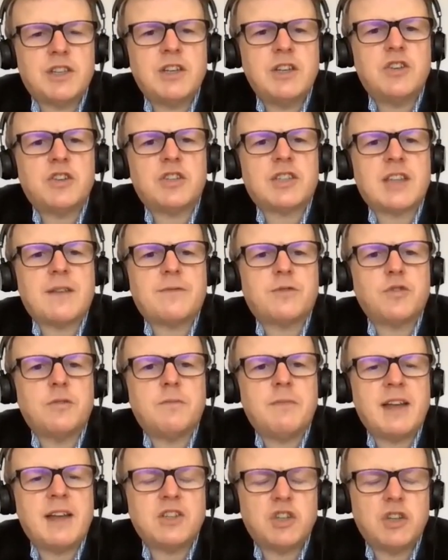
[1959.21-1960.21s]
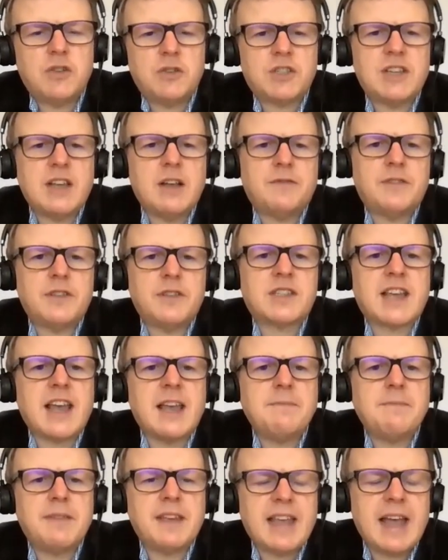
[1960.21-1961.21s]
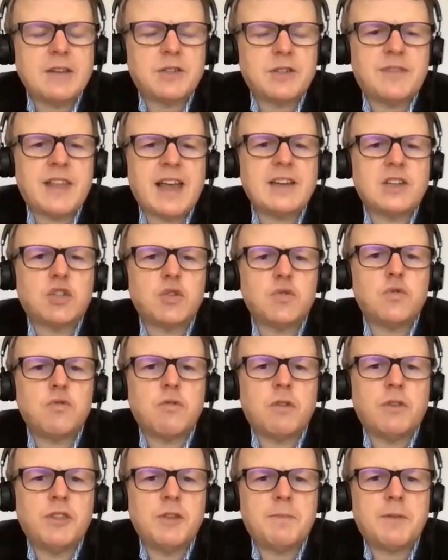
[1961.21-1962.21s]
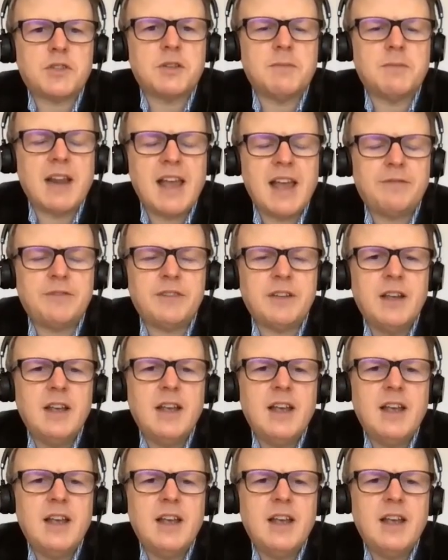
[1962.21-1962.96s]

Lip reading: and you just have to imagine yourself escaping out of that door on the bottom left